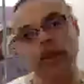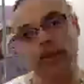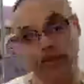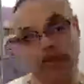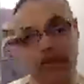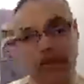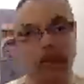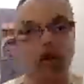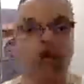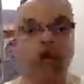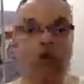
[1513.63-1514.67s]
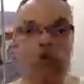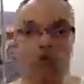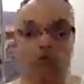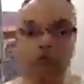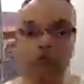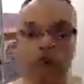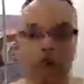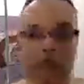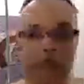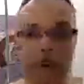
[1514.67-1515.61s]
physically or when we talk
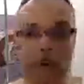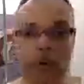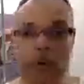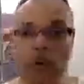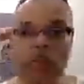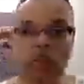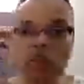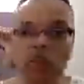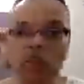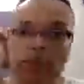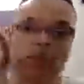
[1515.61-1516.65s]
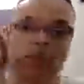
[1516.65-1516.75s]
on the phone do we